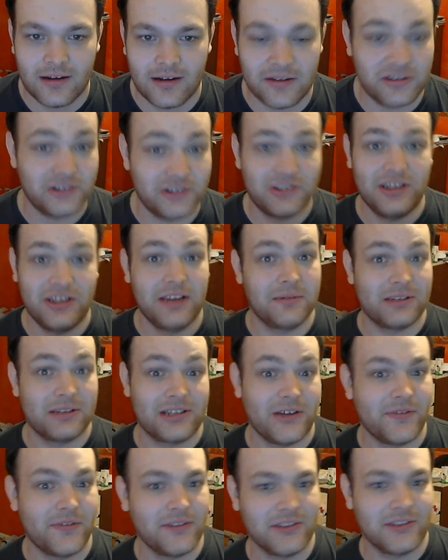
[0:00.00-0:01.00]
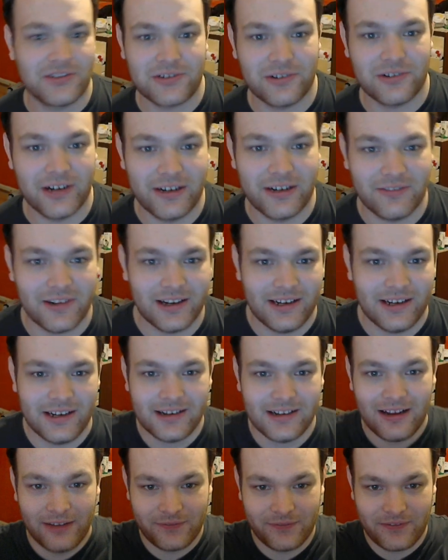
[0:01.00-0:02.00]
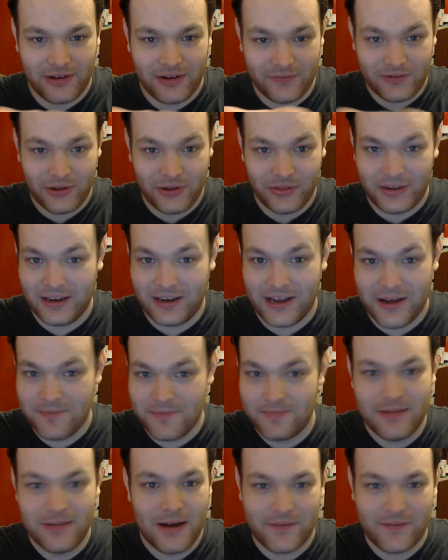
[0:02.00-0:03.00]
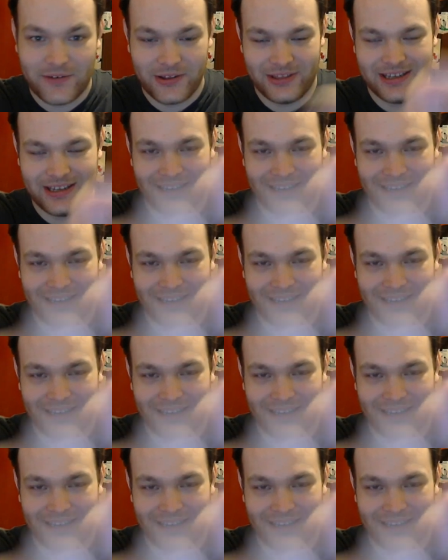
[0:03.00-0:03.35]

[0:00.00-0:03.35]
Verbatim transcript: Uh, just seeing myself on the screen right here. I've got, I've got the um, I've got